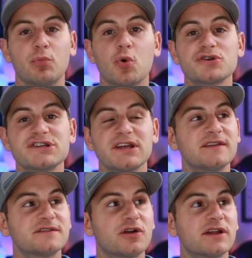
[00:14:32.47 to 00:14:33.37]
Porsche
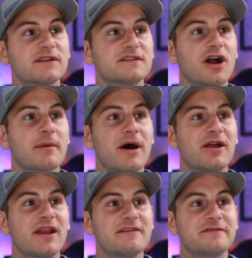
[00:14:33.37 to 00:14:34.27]
is starting to talk
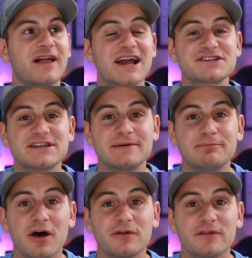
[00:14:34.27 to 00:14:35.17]
about a flagship
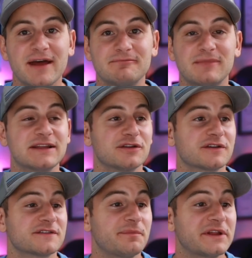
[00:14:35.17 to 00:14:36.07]
model that might look
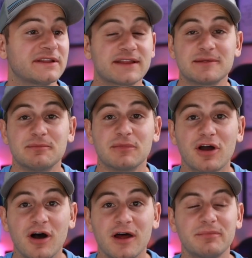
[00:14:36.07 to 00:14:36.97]
something like the
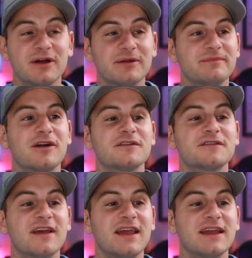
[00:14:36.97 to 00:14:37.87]
Macan, but they are
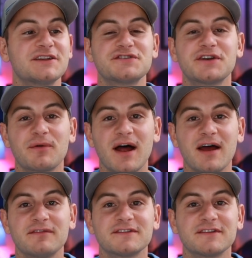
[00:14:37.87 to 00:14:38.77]
saying it should
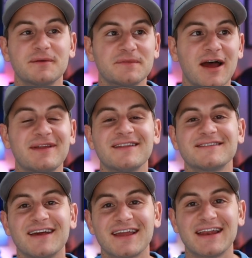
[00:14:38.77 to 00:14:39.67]
arrive sometime in the
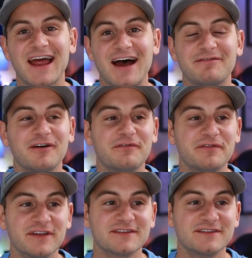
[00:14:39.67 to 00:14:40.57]
second half of
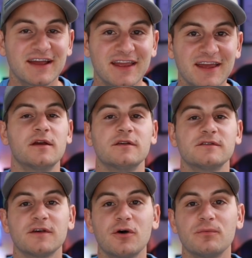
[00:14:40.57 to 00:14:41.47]
this decade,
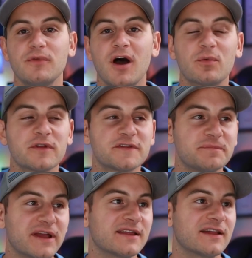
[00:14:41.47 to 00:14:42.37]
so not worth
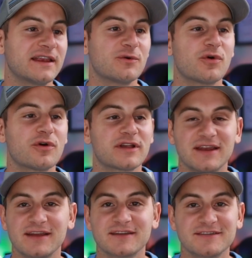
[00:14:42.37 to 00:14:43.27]
speculating or
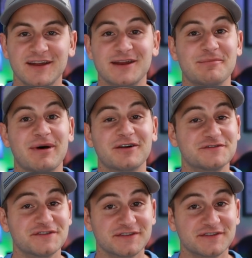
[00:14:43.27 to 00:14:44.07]
getting excited about just